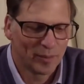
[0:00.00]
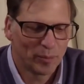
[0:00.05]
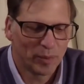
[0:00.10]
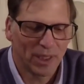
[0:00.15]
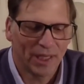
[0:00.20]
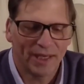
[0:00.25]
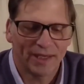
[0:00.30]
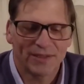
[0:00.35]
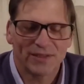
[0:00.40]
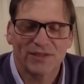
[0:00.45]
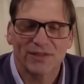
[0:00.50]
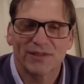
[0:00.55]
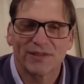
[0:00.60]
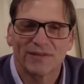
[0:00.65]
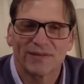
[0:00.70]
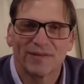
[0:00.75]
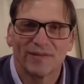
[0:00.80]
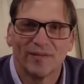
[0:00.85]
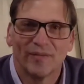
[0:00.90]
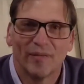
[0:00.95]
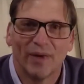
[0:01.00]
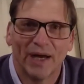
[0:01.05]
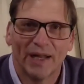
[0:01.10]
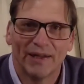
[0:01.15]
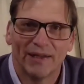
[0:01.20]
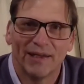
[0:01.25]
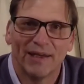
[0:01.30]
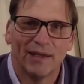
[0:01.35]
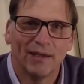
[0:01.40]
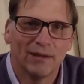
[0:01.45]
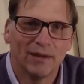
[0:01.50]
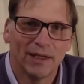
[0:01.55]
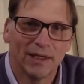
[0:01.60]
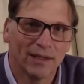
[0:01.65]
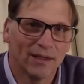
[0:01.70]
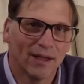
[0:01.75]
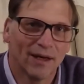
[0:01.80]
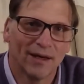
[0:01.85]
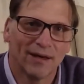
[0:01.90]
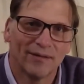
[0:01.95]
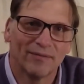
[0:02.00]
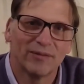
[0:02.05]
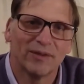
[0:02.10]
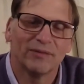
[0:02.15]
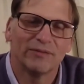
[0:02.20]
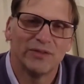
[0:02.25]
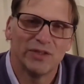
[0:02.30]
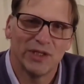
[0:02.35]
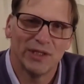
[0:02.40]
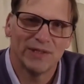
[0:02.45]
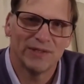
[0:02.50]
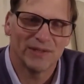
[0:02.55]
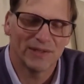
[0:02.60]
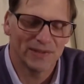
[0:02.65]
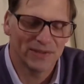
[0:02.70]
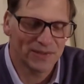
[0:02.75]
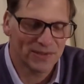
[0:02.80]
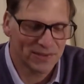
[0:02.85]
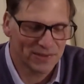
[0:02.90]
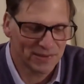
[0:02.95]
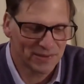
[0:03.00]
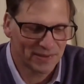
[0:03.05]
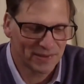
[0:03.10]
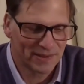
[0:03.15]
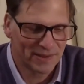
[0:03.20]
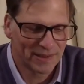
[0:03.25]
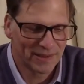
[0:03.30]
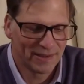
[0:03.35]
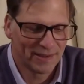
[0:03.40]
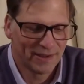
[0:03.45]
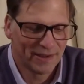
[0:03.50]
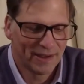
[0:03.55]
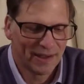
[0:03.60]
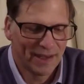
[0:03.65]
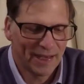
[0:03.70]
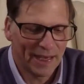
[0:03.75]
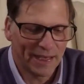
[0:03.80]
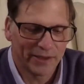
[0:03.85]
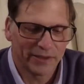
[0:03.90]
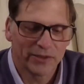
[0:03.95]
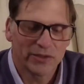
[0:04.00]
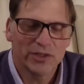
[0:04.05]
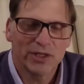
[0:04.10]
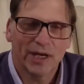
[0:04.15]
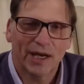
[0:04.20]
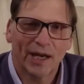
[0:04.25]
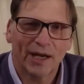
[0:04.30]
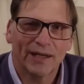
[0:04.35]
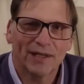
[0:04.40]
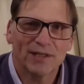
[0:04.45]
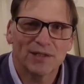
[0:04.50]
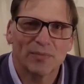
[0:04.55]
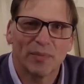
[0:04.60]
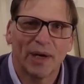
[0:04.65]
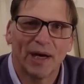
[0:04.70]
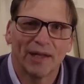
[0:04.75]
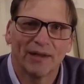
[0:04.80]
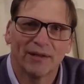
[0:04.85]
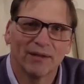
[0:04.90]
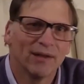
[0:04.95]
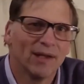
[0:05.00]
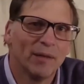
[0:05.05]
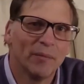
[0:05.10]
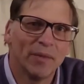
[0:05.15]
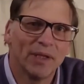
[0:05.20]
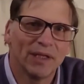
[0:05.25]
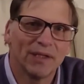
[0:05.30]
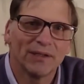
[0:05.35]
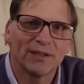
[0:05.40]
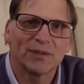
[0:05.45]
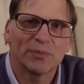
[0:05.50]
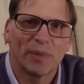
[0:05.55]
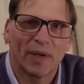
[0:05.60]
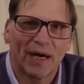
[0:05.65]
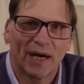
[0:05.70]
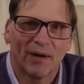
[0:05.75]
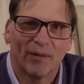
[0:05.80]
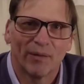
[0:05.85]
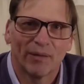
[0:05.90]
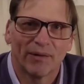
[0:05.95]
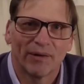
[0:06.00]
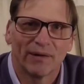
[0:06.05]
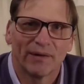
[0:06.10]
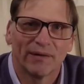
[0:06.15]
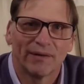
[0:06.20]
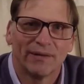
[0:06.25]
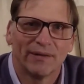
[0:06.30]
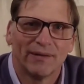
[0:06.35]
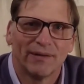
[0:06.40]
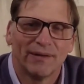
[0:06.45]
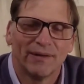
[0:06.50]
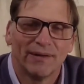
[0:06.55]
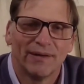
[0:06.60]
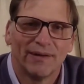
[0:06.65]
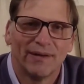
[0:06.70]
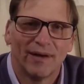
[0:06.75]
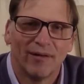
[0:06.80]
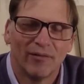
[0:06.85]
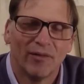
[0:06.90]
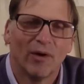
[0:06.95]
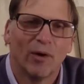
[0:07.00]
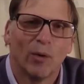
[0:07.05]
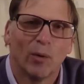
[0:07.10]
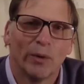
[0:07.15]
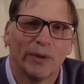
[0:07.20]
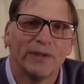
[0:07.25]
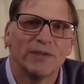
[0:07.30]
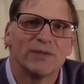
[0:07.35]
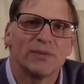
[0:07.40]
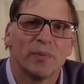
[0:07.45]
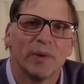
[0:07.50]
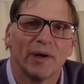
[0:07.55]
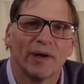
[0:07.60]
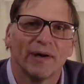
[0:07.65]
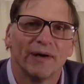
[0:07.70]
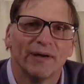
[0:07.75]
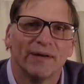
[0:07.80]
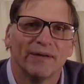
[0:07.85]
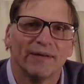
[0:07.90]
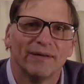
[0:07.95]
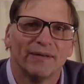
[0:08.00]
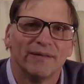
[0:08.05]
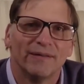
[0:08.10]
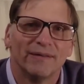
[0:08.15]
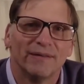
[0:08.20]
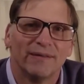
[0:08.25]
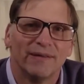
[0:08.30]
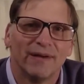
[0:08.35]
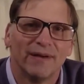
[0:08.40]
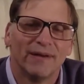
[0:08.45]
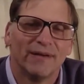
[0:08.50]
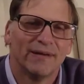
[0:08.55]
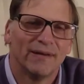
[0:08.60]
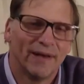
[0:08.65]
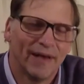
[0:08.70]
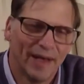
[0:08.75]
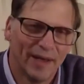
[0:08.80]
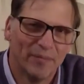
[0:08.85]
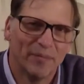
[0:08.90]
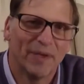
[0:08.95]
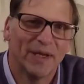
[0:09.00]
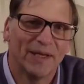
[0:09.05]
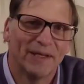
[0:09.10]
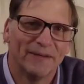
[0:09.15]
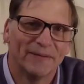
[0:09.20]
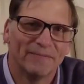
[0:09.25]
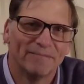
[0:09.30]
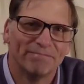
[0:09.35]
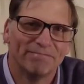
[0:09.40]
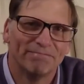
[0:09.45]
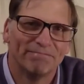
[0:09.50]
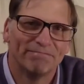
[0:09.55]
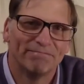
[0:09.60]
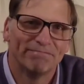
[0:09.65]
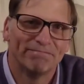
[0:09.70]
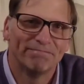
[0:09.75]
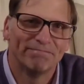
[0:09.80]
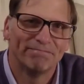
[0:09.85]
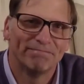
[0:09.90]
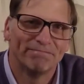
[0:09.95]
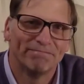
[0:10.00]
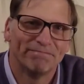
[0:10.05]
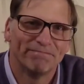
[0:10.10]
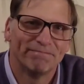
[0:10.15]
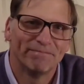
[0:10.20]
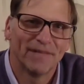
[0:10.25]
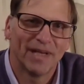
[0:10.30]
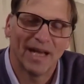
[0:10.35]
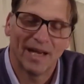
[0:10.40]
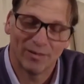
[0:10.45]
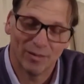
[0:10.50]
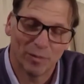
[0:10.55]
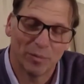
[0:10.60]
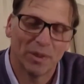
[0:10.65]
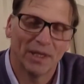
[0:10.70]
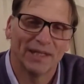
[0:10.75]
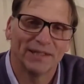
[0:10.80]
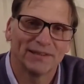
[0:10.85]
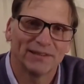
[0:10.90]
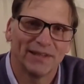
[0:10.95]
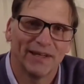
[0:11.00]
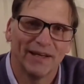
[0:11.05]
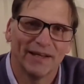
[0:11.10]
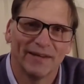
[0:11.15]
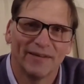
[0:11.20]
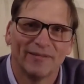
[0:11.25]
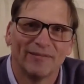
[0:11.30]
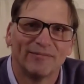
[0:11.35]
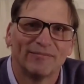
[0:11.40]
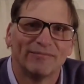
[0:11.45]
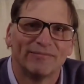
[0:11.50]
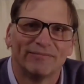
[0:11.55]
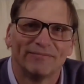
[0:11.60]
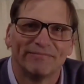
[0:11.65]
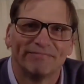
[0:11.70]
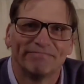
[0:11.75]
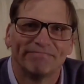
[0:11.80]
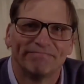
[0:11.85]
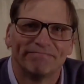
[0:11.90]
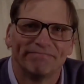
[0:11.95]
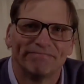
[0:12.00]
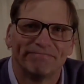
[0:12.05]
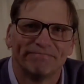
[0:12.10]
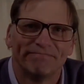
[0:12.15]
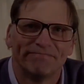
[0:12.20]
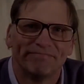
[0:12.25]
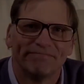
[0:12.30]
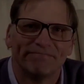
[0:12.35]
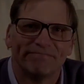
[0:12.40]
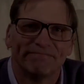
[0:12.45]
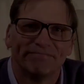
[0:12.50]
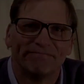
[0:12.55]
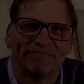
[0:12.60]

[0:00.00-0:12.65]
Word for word: blessed by the healing love of Jesus, energized by the limitless power of the Holy Spirit. Amen. Have a blessed day.